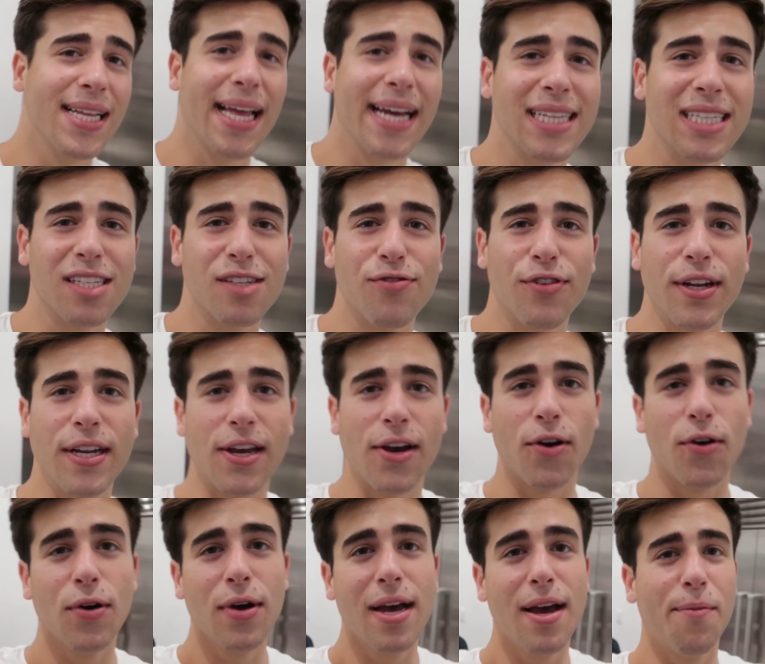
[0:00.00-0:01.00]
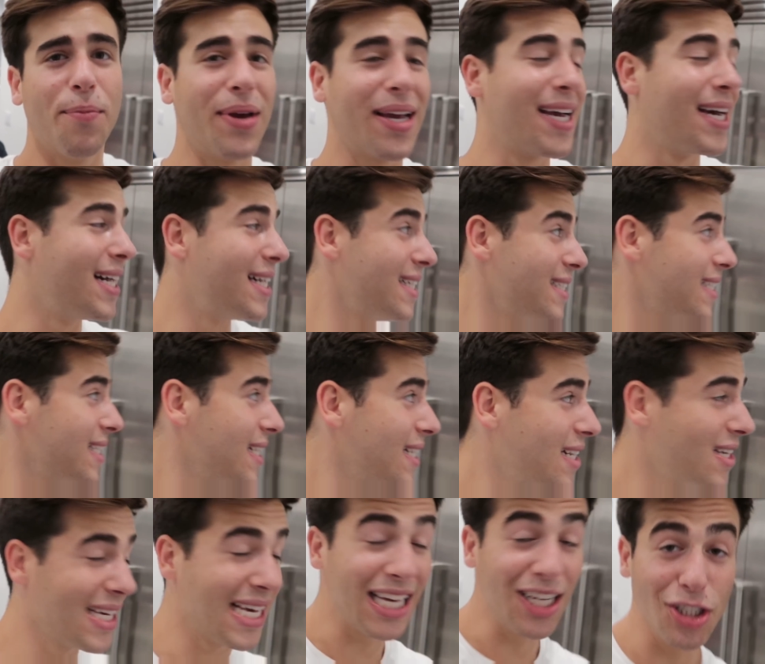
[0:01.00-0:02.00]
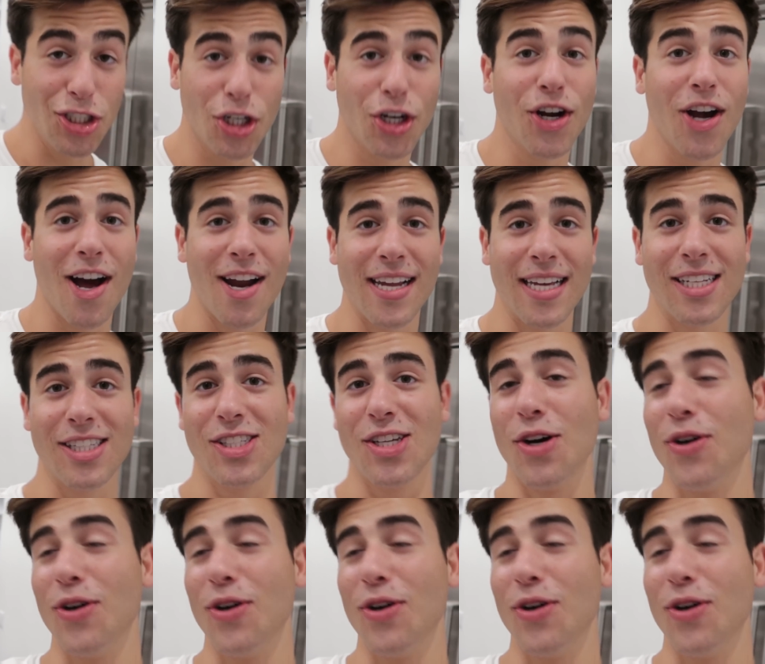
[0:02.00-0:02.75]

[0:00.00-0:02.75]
you like this video because he shook on it